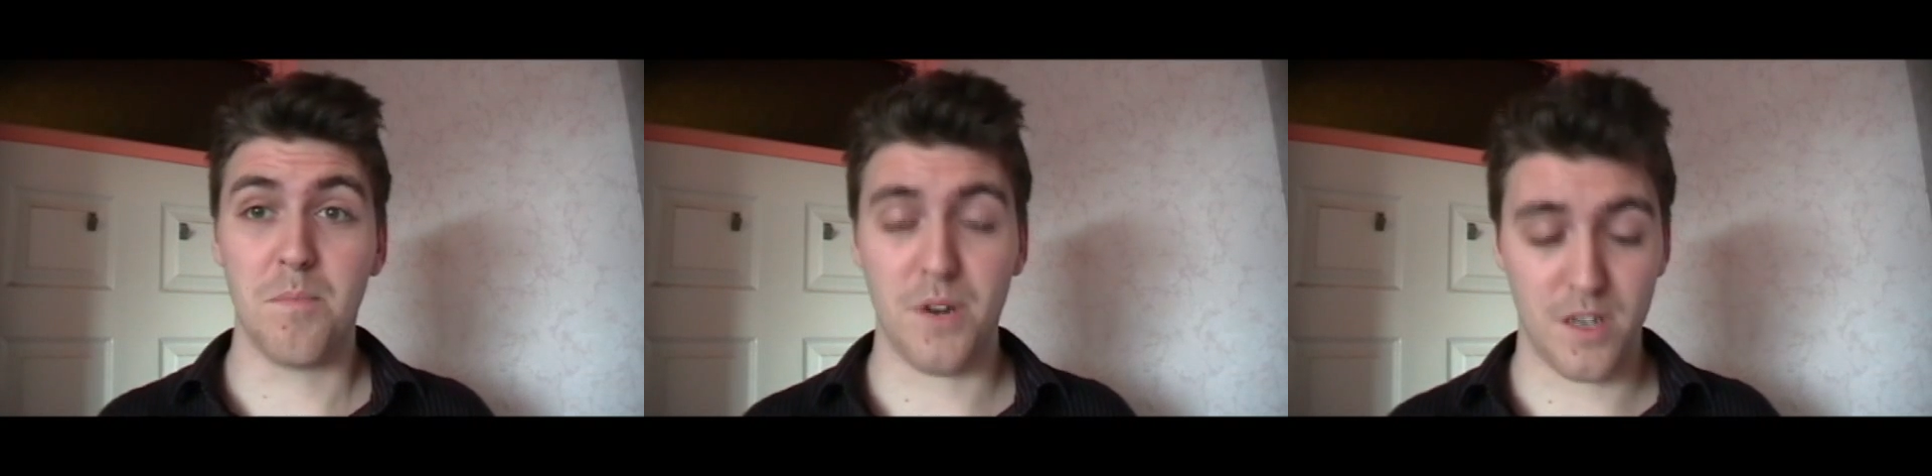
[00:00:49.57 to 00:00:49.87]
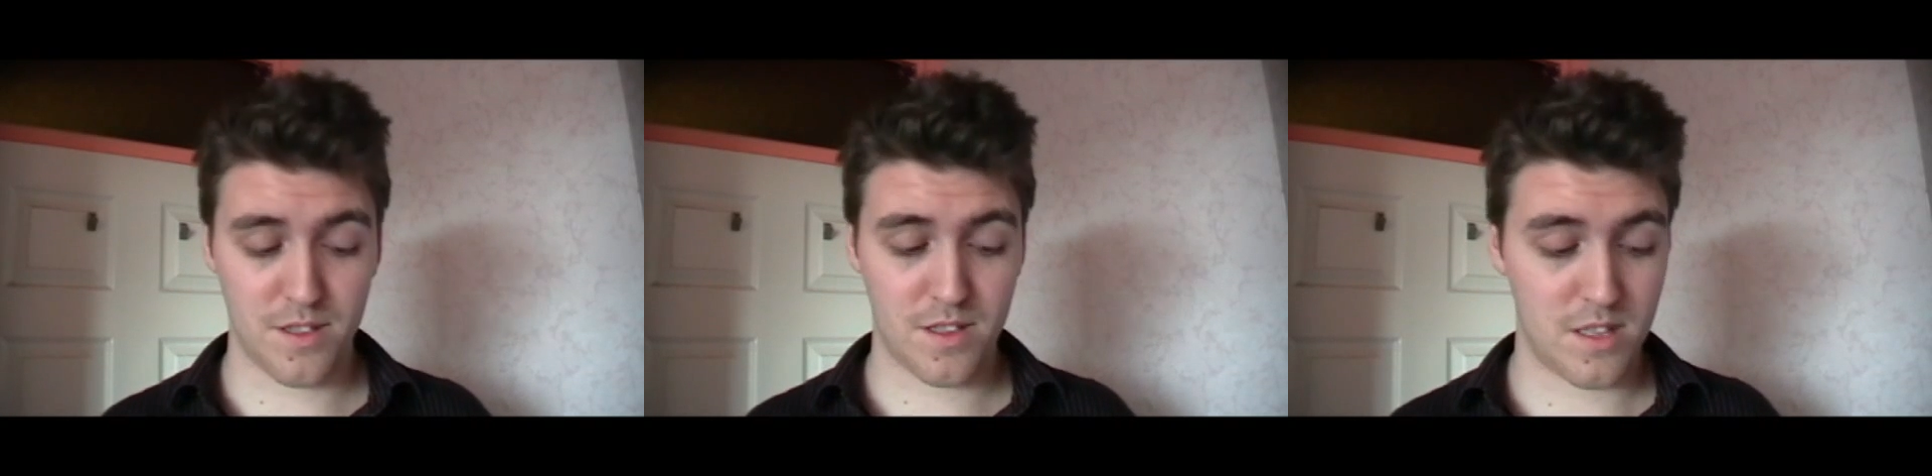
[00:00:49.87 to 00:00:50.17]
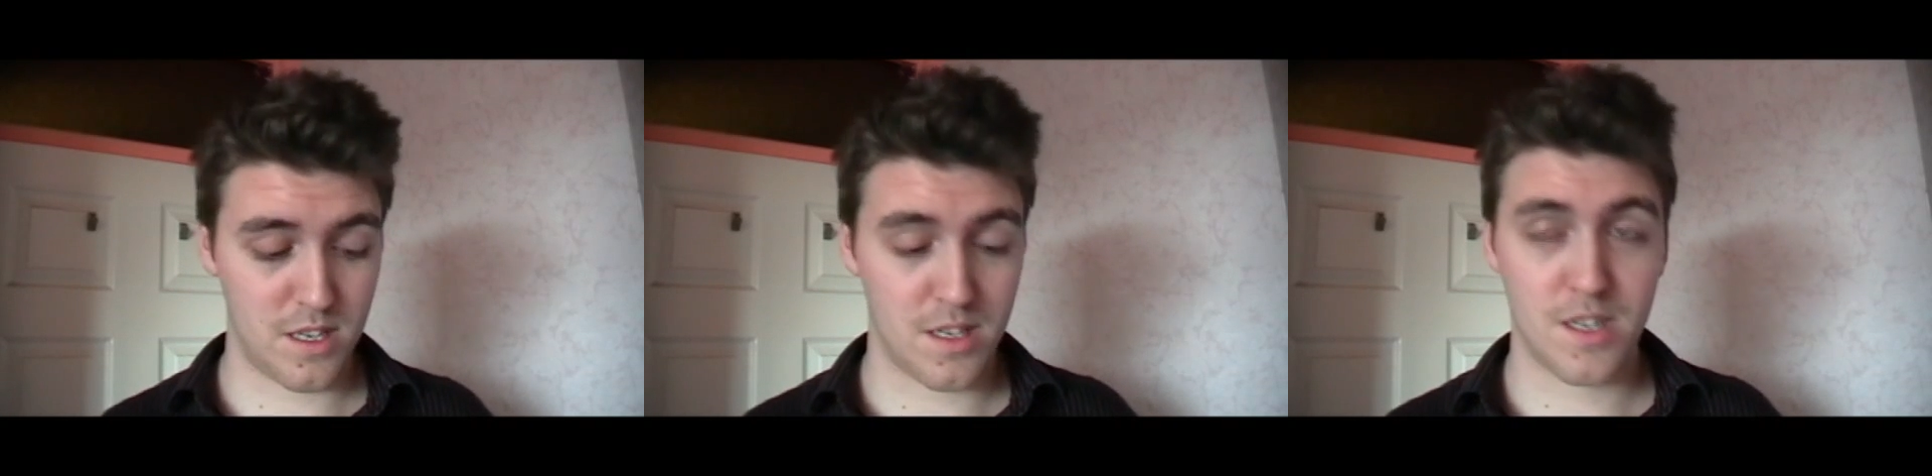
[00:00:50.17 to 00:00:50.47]
But
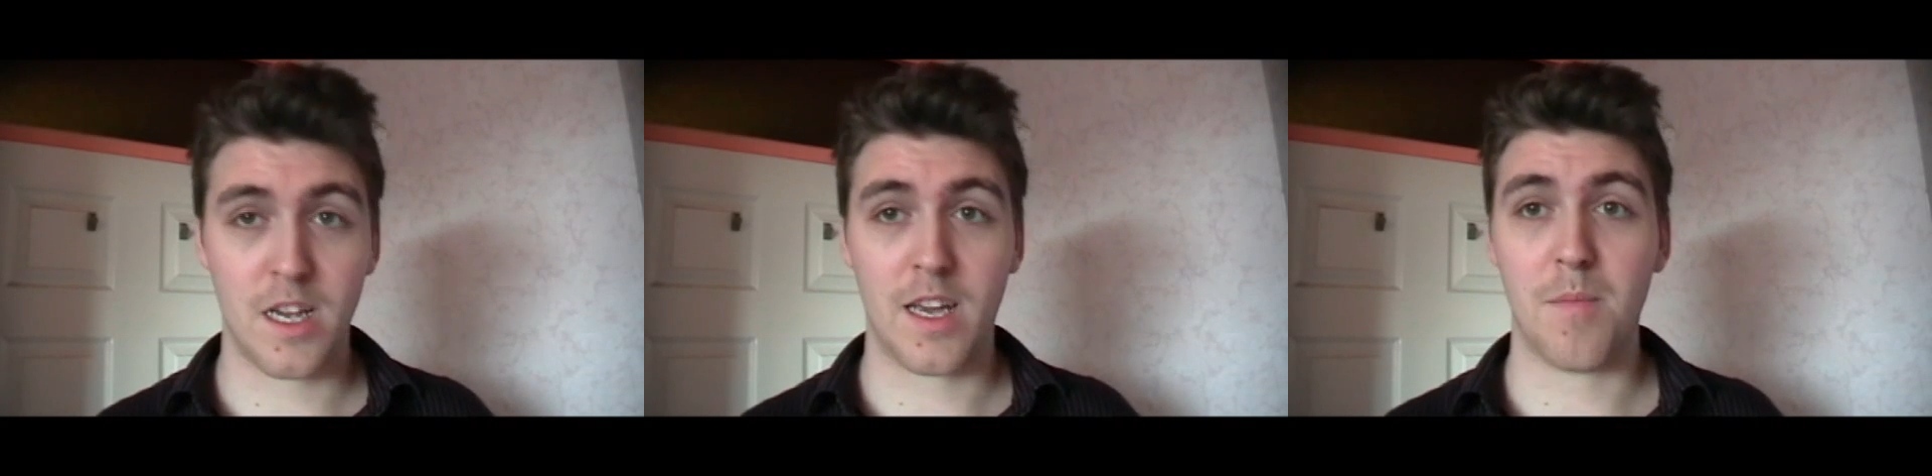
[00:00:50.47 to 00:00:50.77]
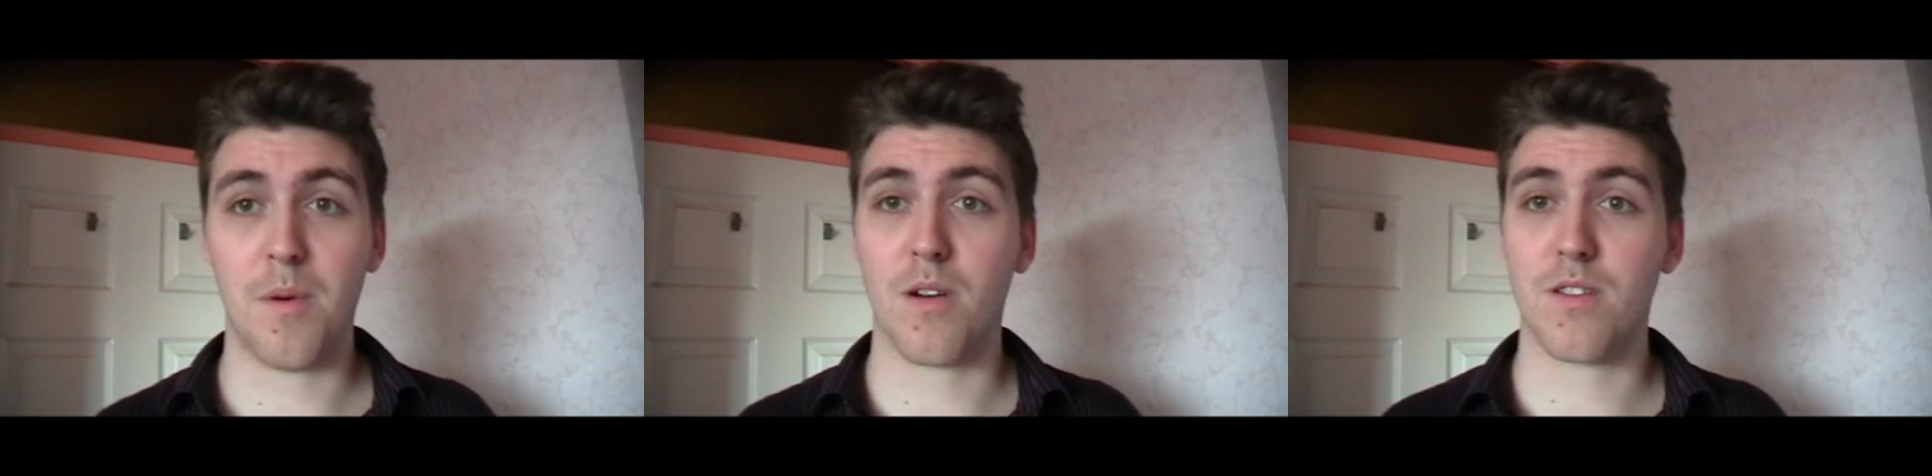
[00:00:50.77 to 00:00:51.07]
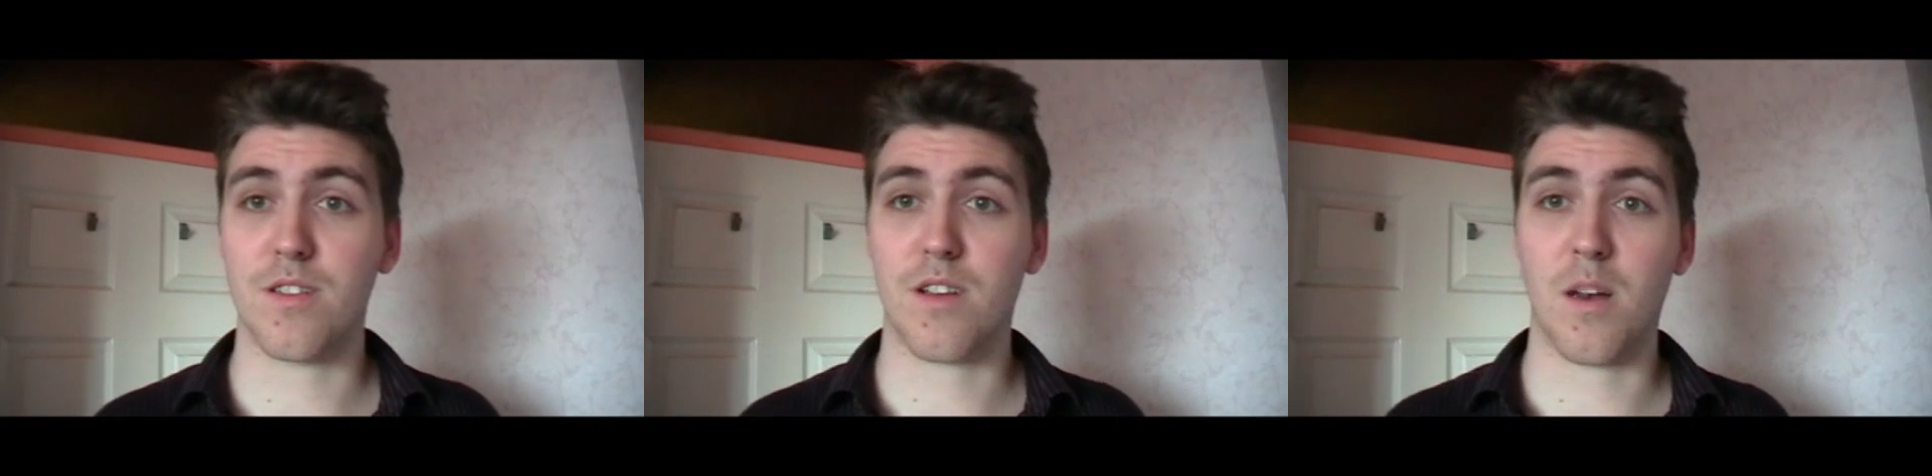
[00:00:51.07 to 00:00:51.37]
the chicken
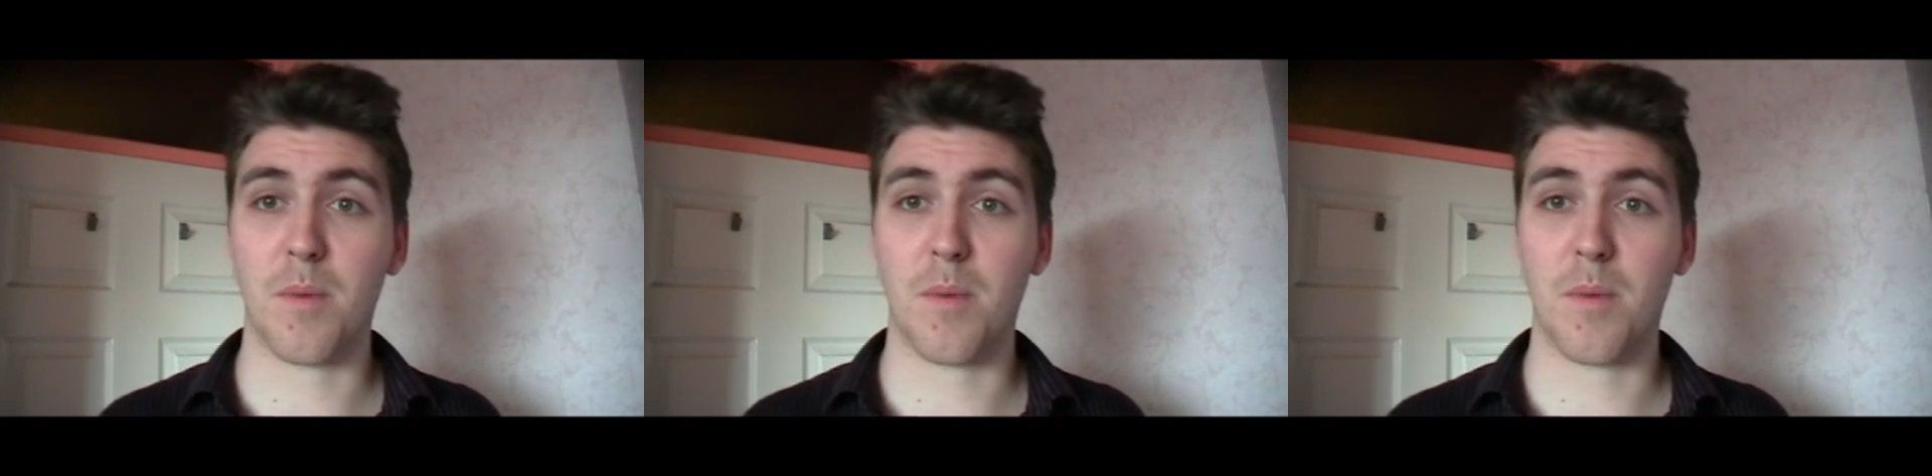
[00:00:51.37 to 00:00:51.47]
pox has got a